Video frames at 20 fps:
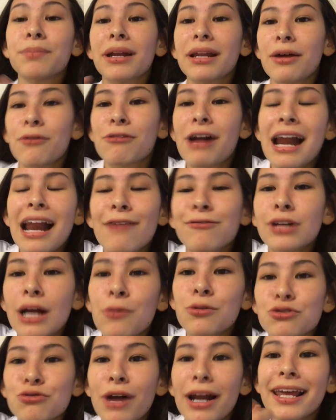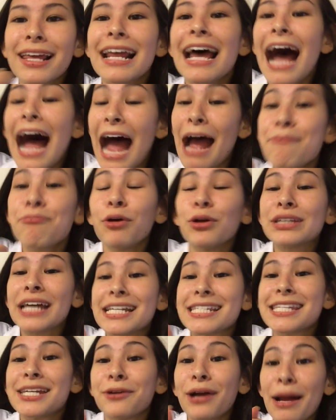But right after I was running, I pulled
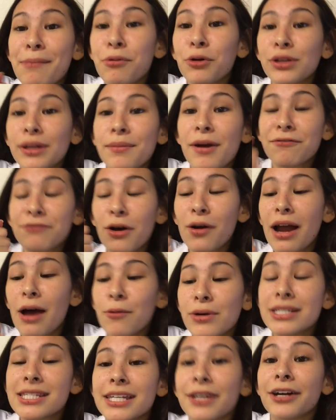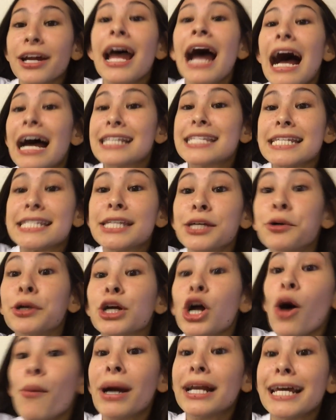out Siri. I pulled out my phone. I went Siri. I said, Siri,
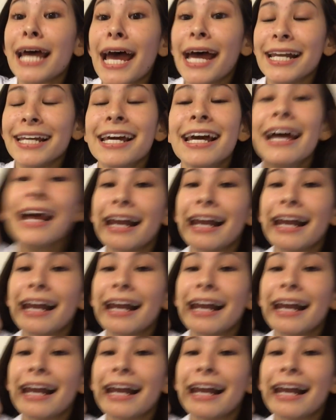call my dad.